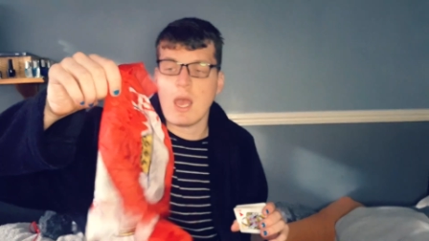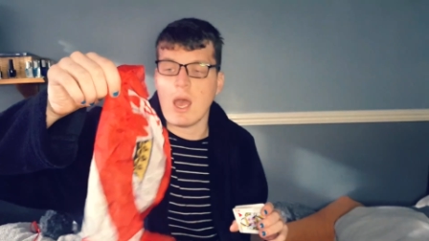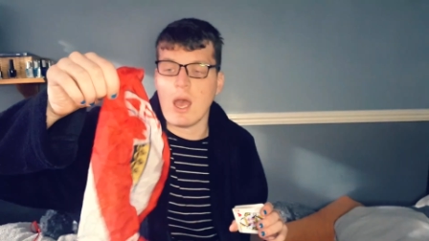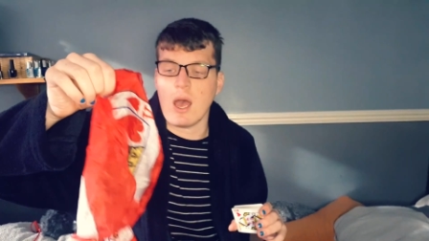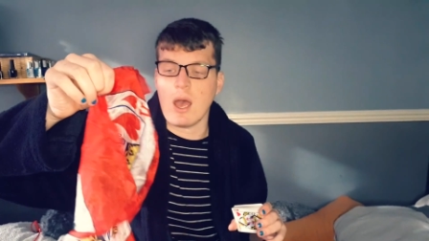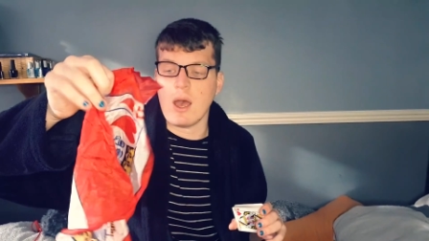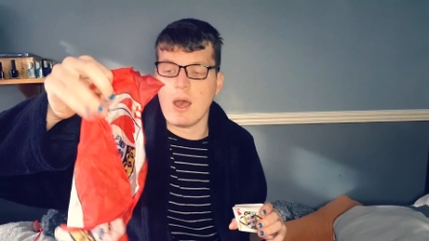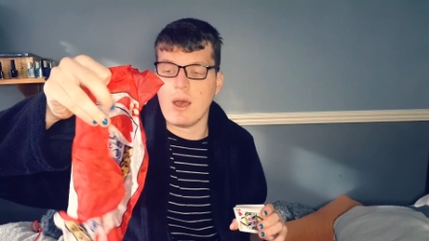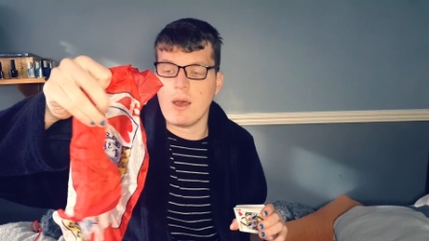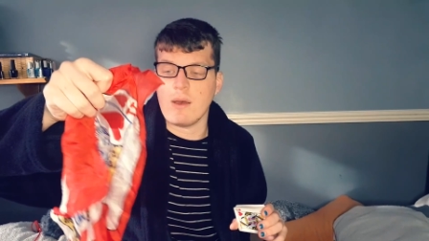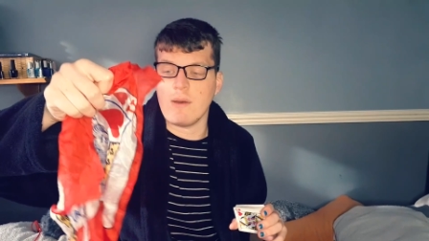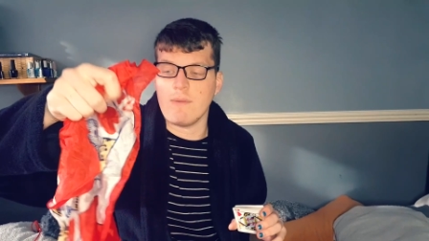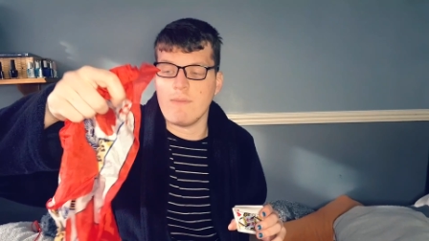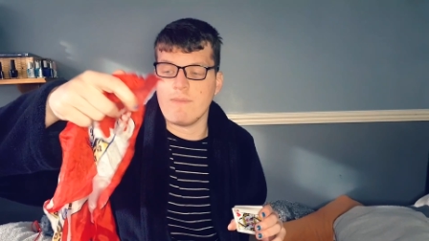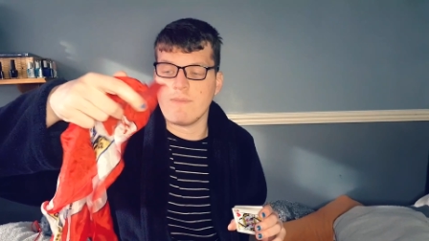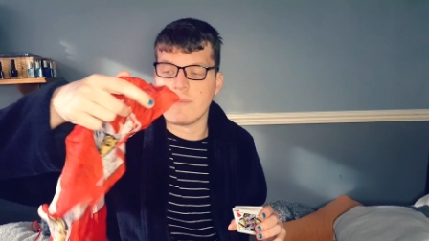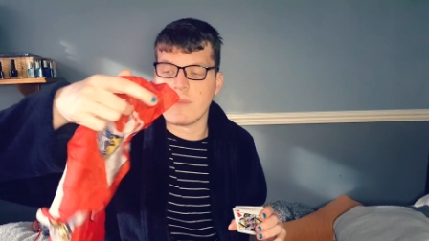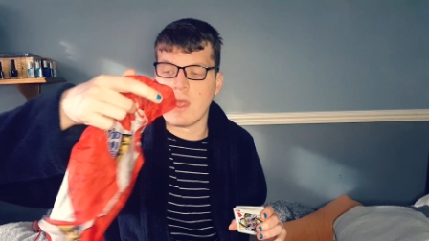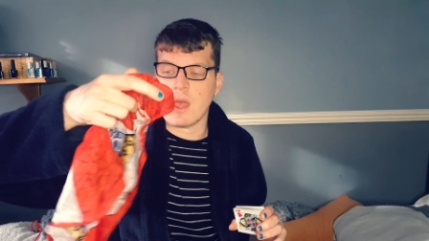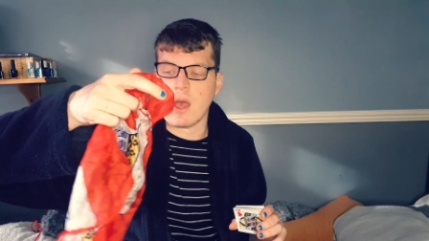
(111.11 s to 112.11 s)

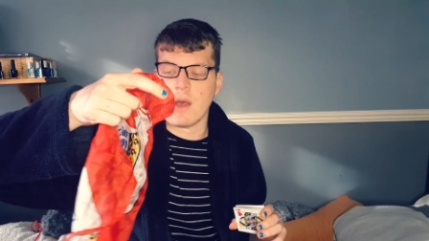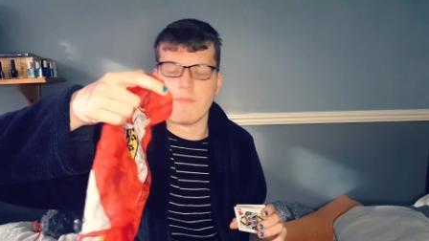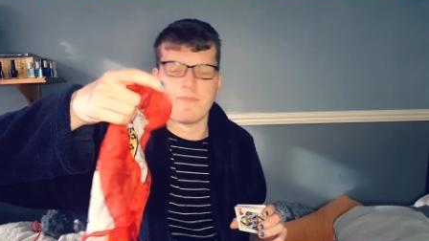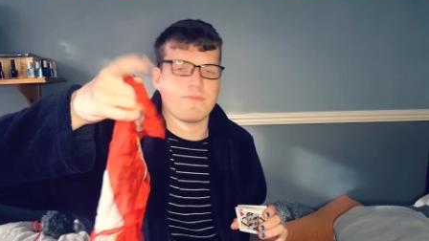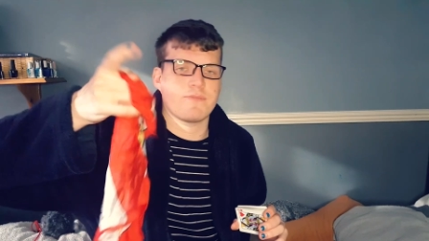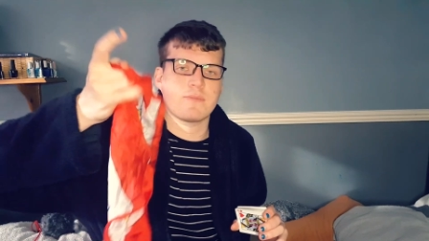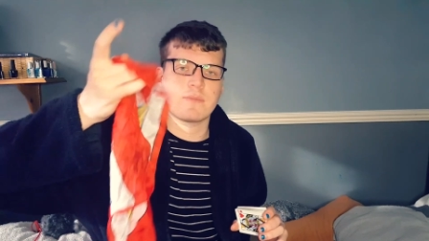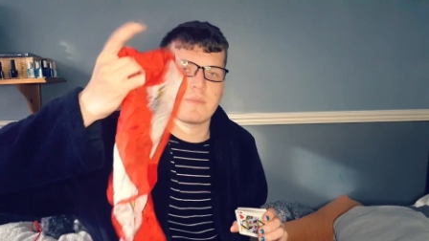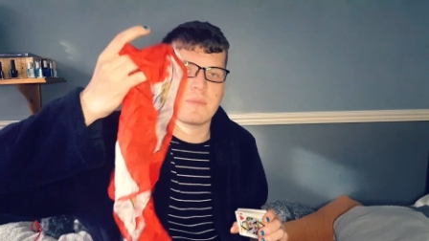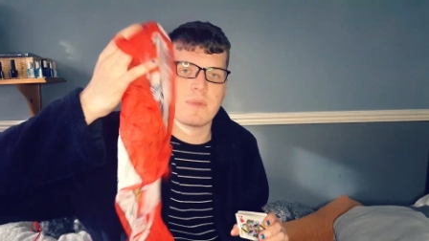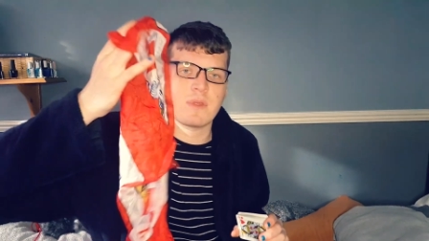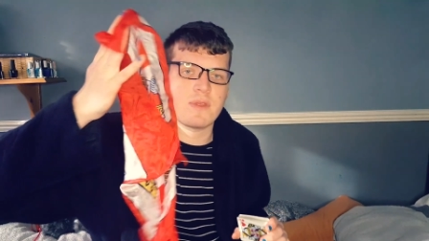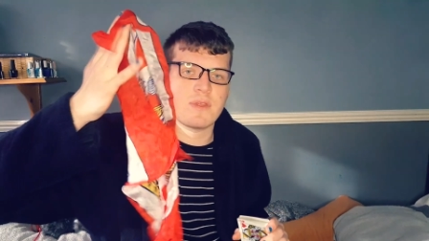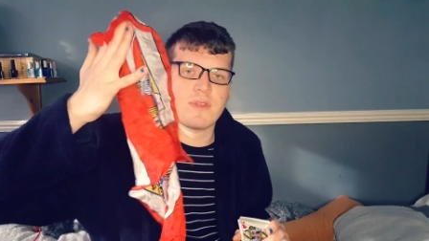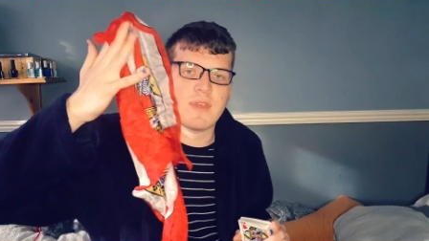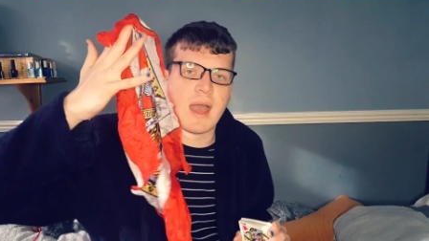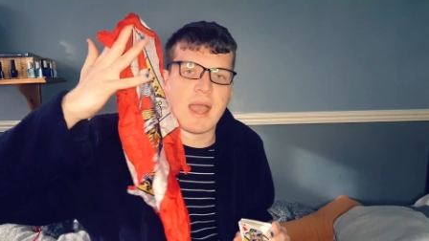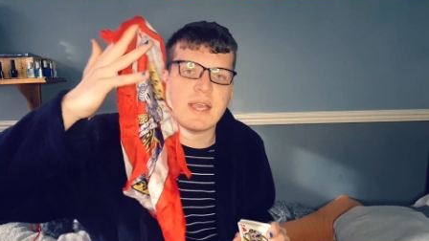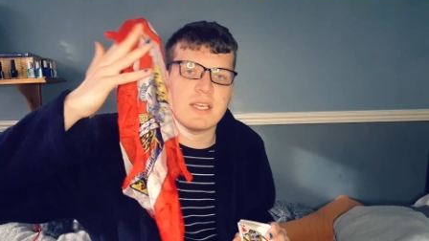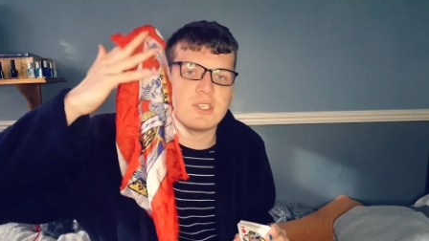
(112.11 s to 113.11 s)

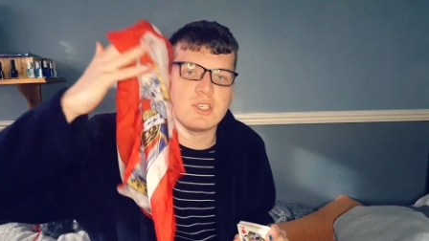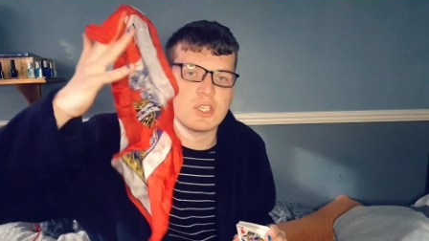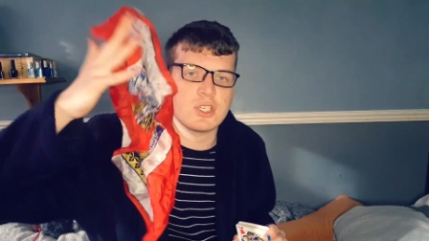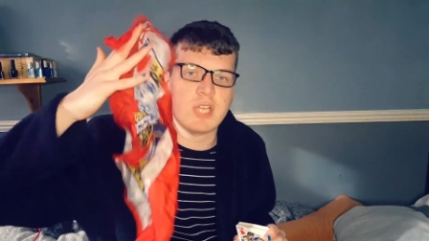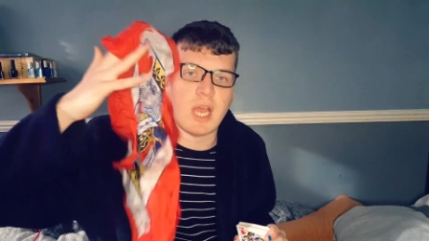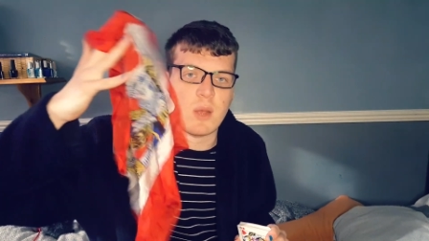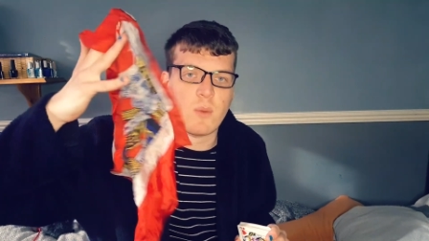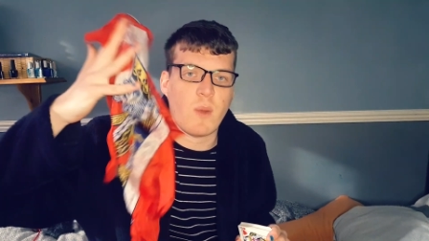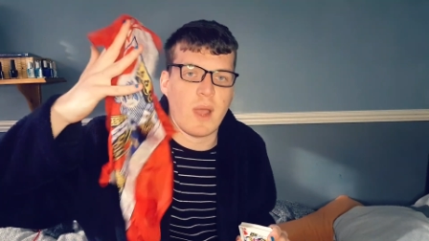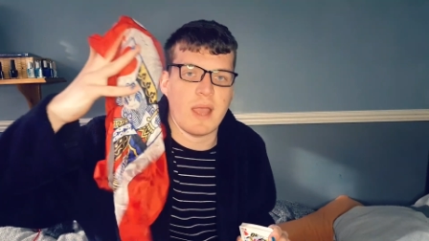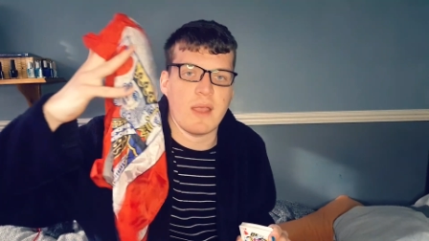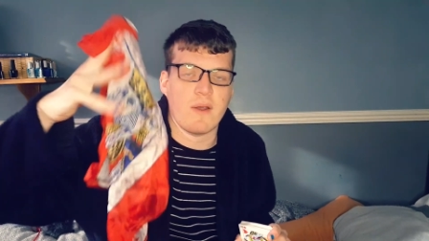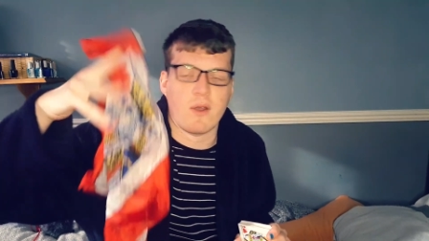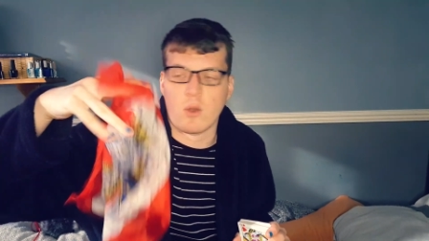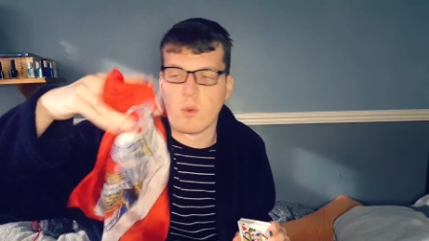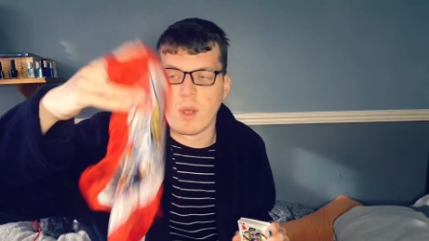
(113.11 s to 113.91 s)
That is just a